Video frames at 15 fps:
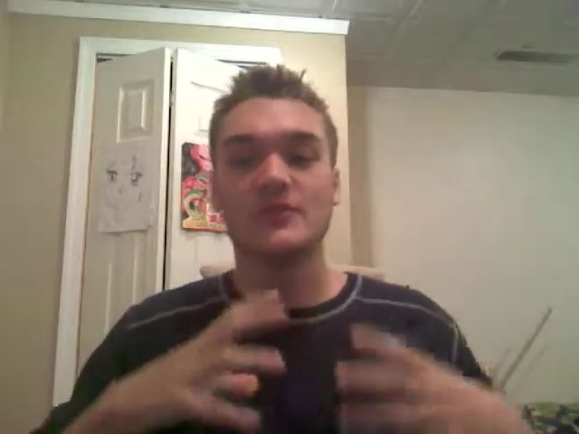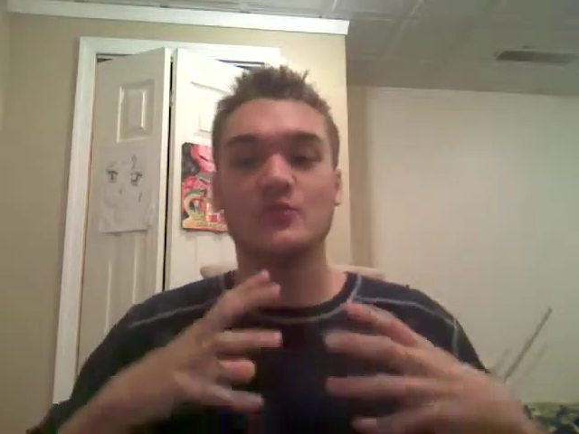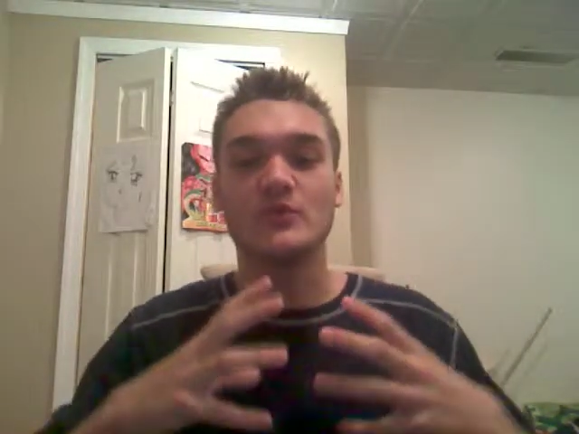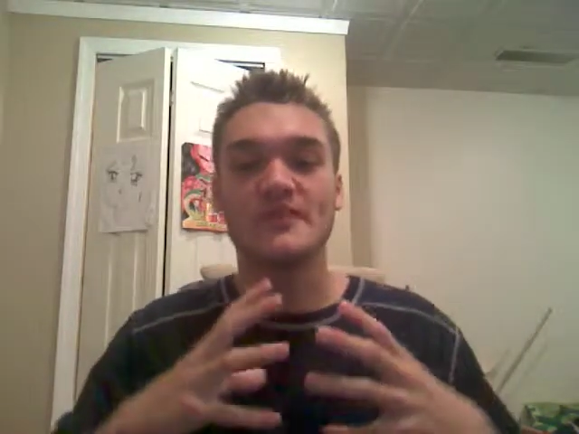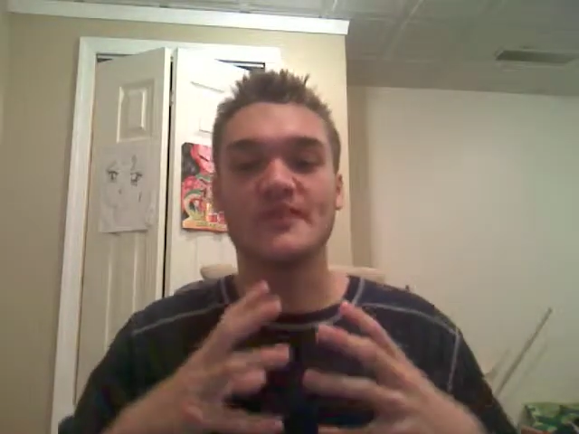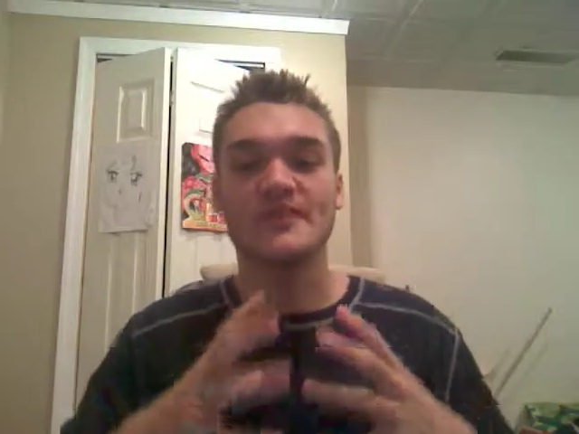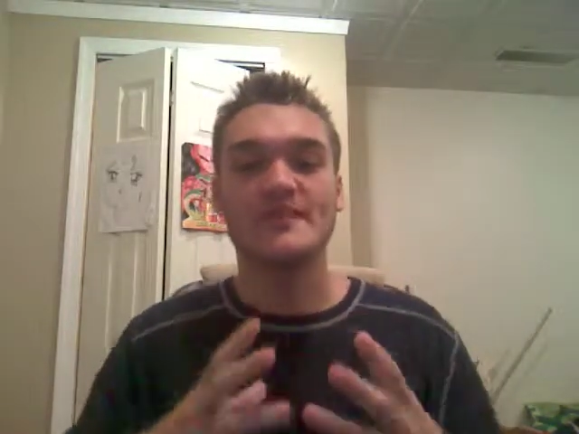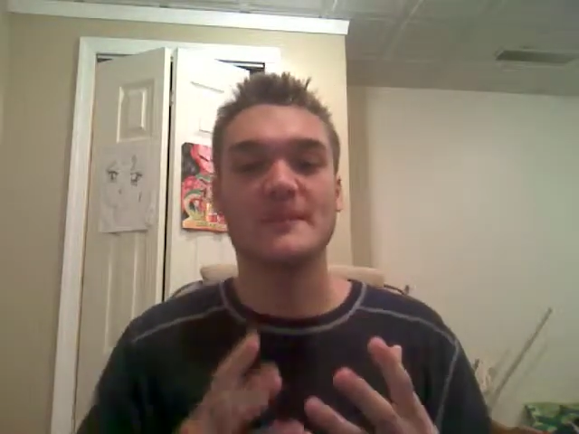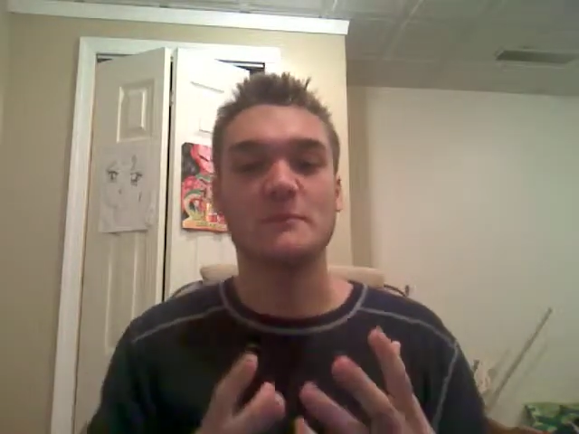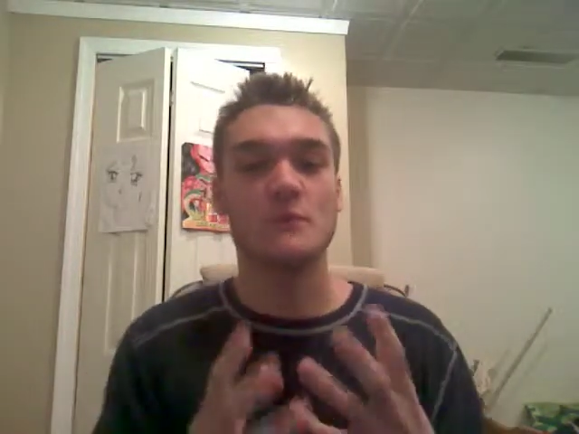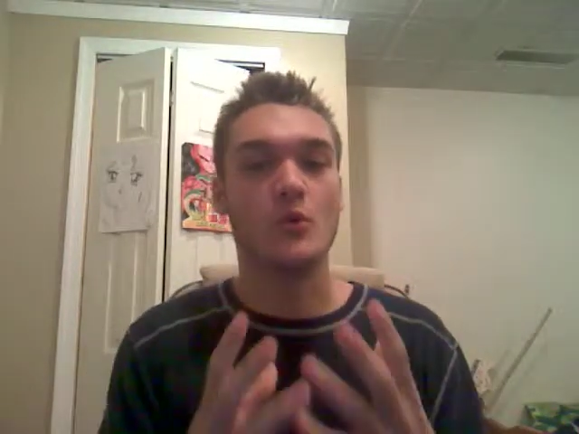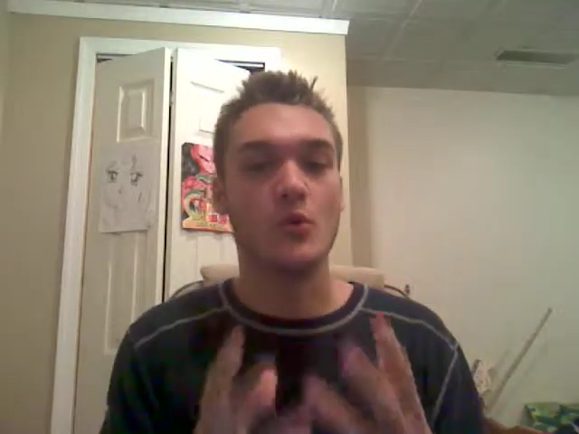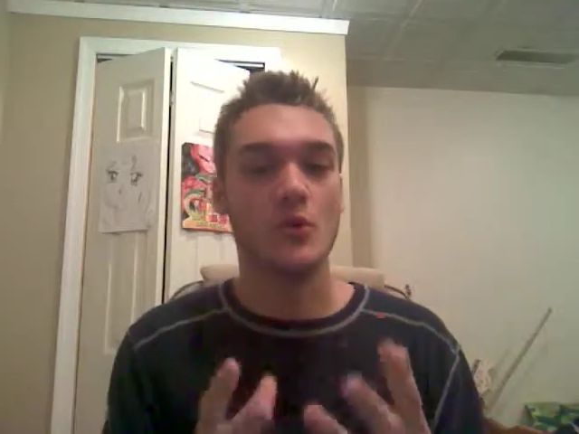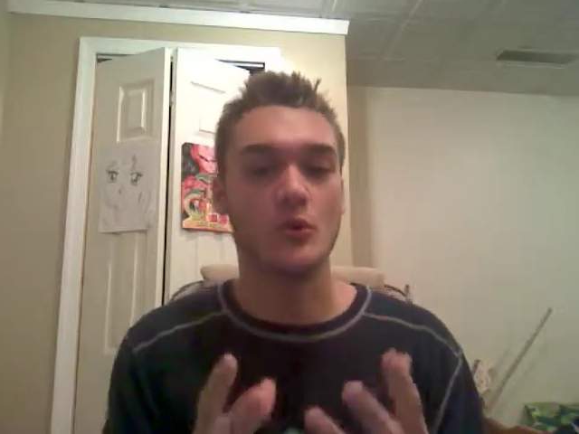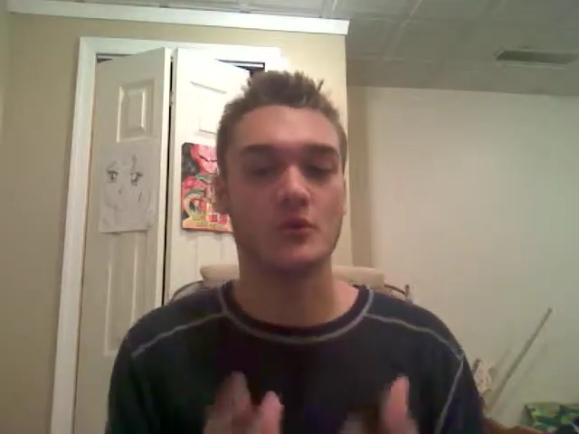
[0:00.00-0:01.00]
you want to see
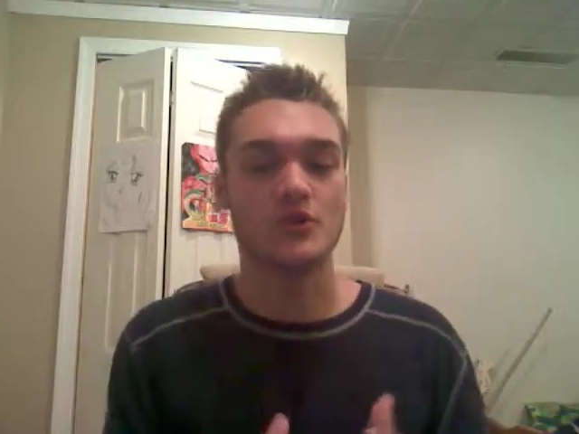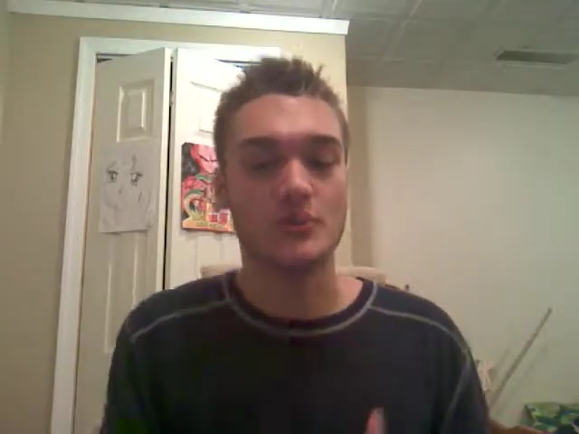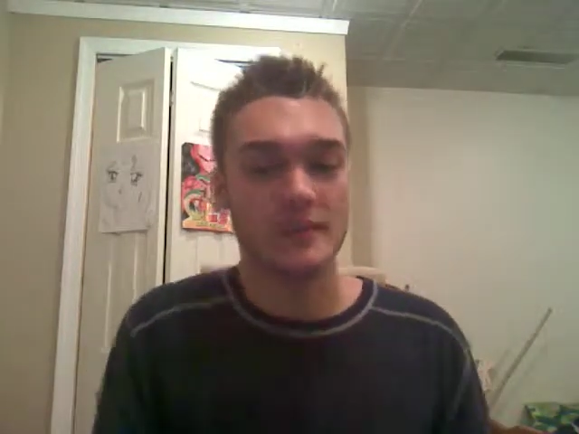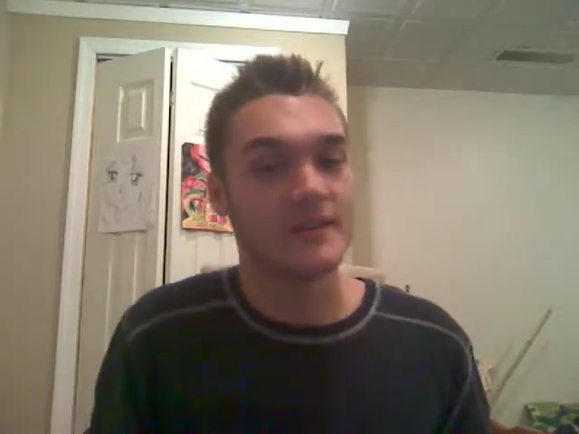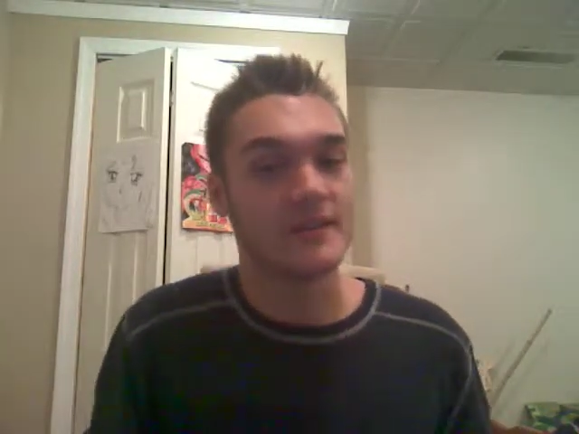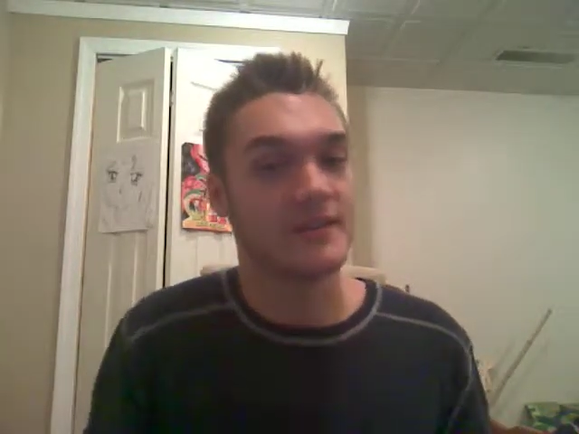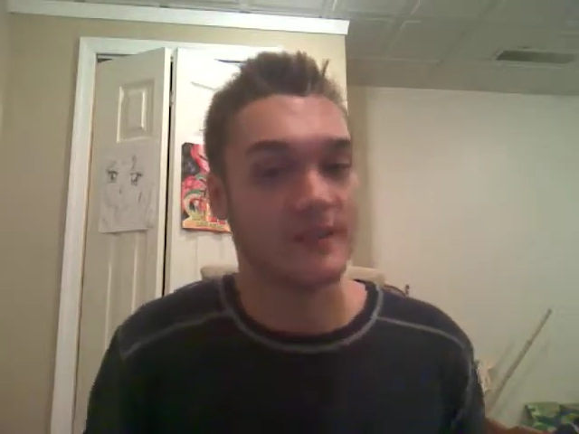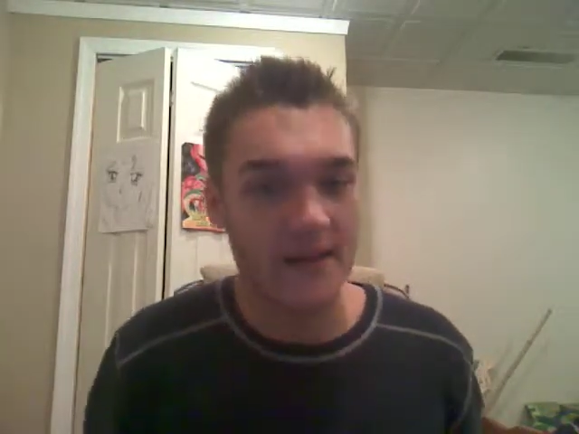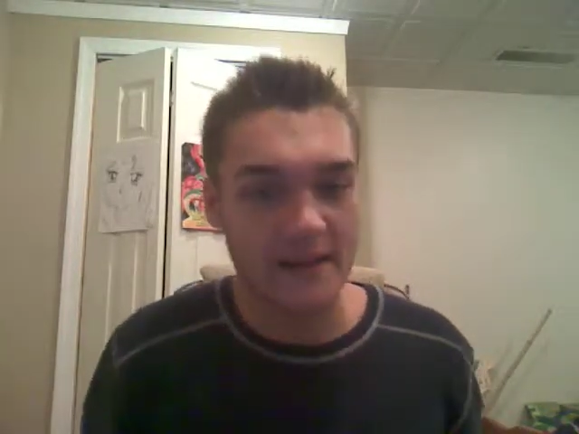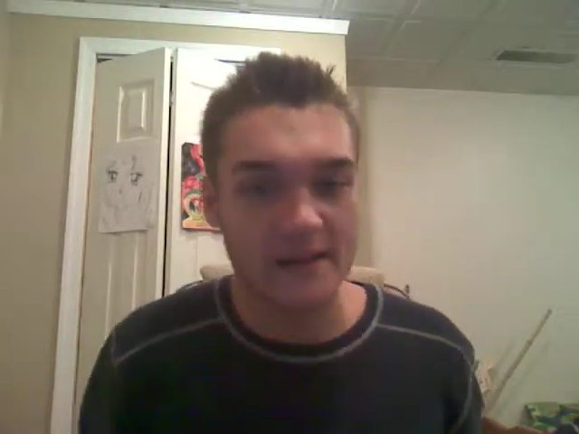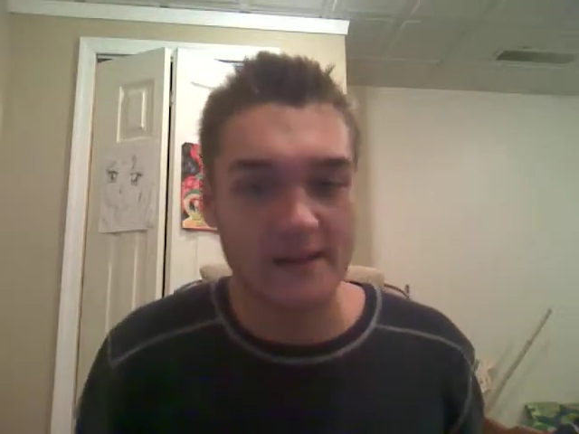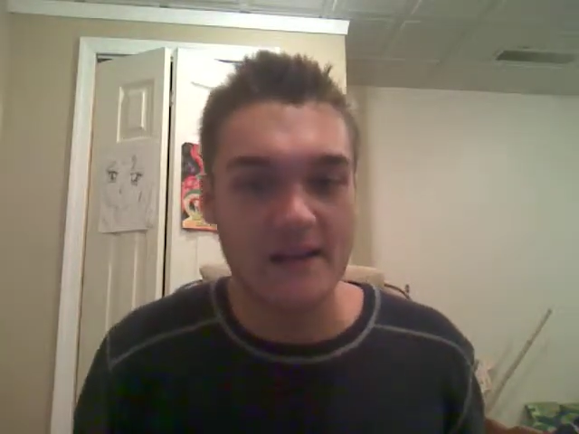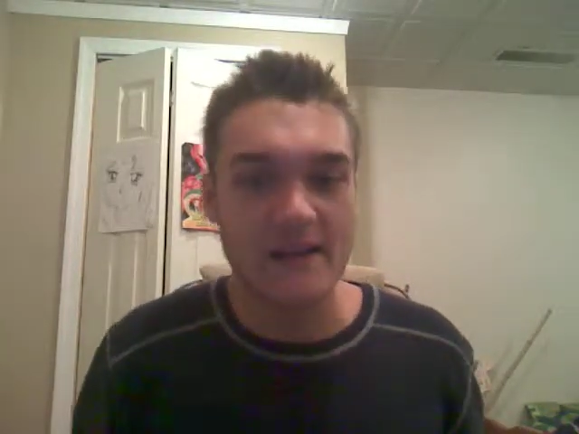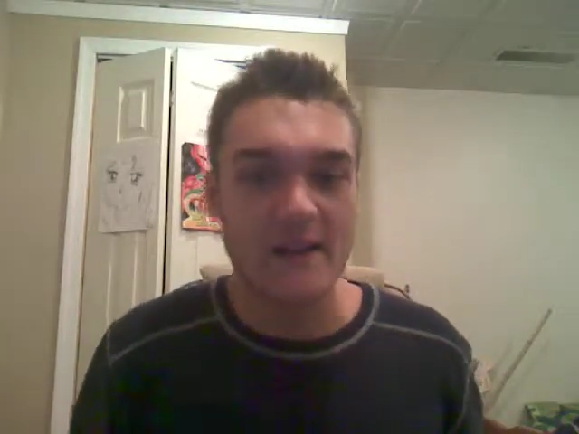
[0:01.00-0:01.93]
more to it than that.